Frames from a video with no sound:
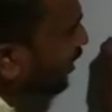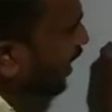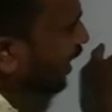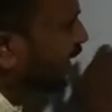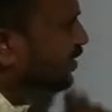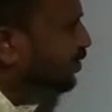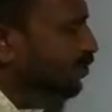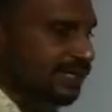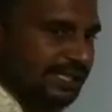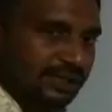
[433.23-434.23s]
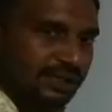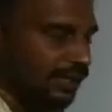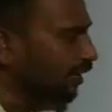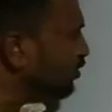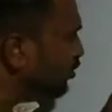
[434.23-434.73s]
and
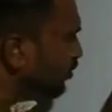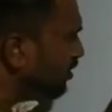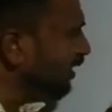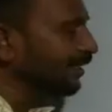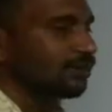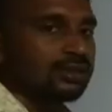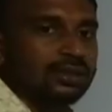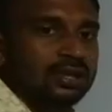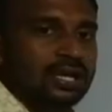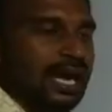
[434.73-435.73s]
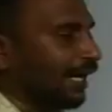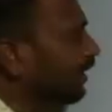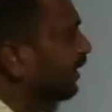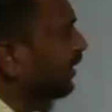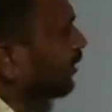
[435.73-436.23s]
S2 slit, and
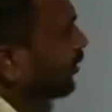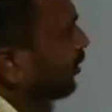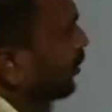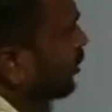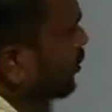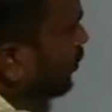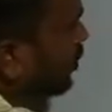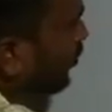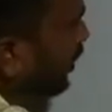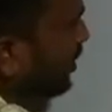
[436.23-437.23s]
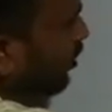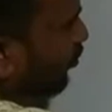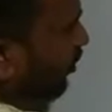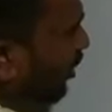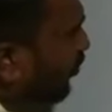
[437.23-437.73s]
here so this one is a
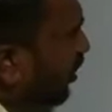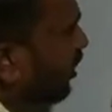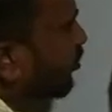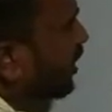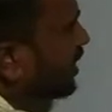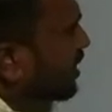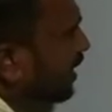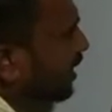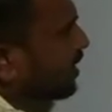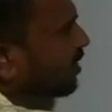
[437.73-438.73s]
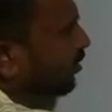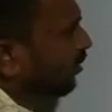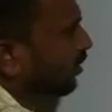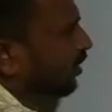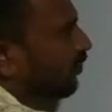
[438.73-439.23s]
wavefront. One is crust
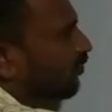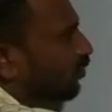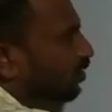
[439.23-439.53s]
to trough.